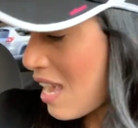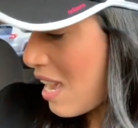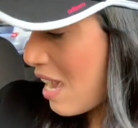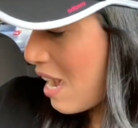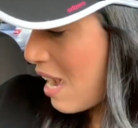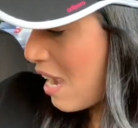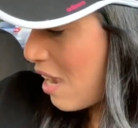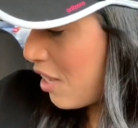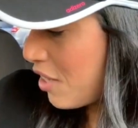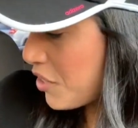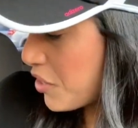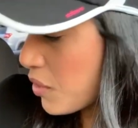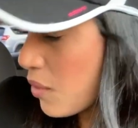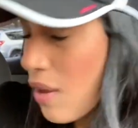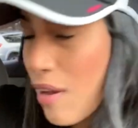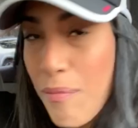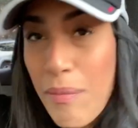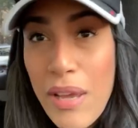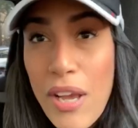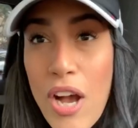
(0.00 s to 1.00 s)
I also
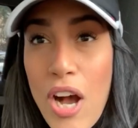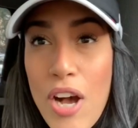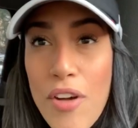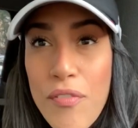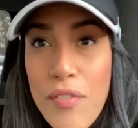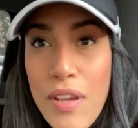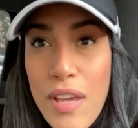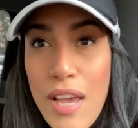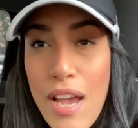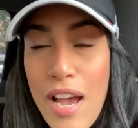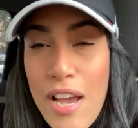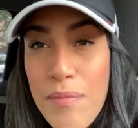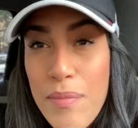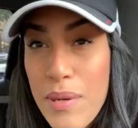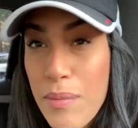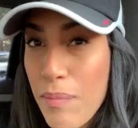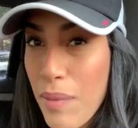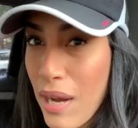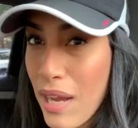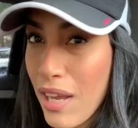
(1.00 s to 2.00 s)
have my coffee. I've
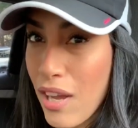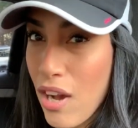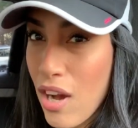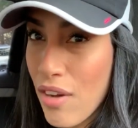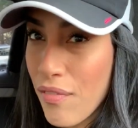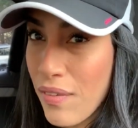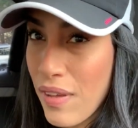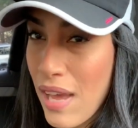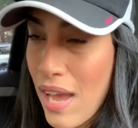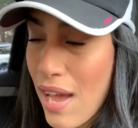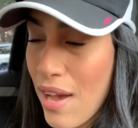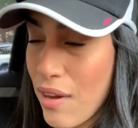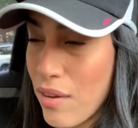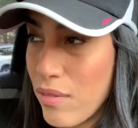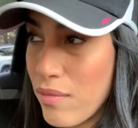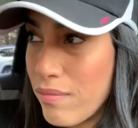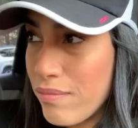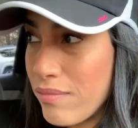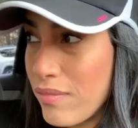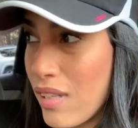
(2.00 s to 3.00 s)
been buying coffee
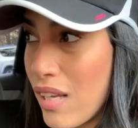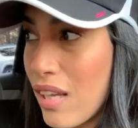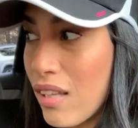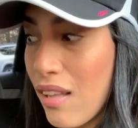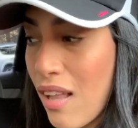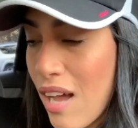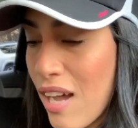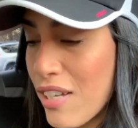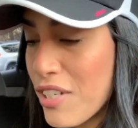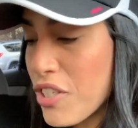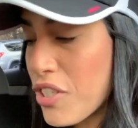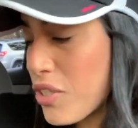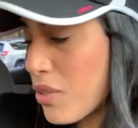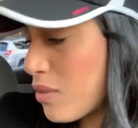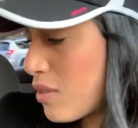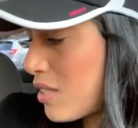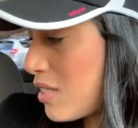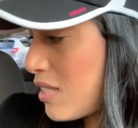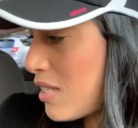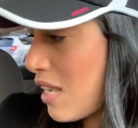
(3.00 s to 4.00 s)
out a lot, so
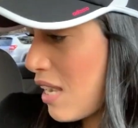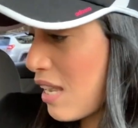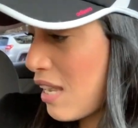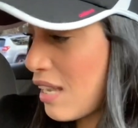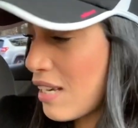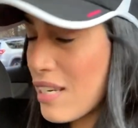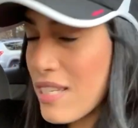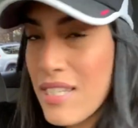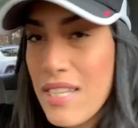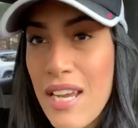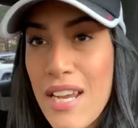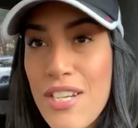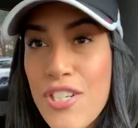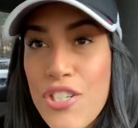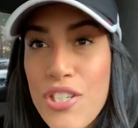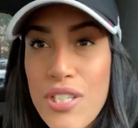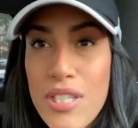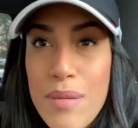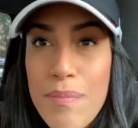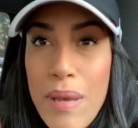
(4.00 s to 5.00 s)
today I decided
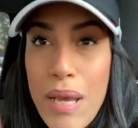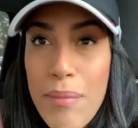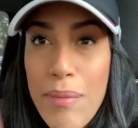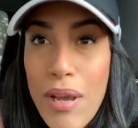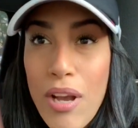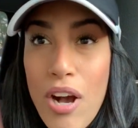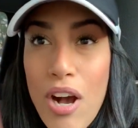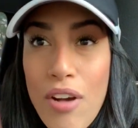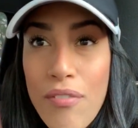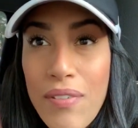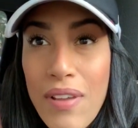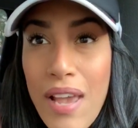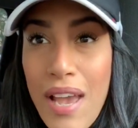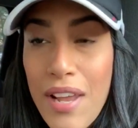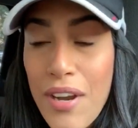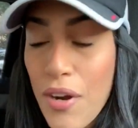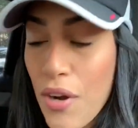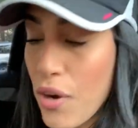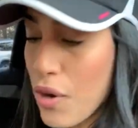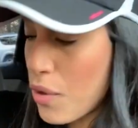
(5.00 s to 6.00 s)
just to make my coffee
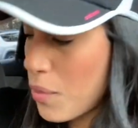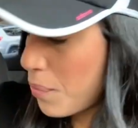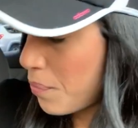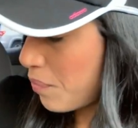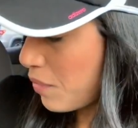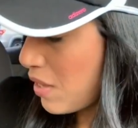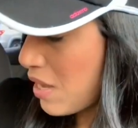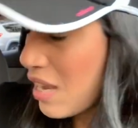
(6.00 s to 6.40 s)
at home,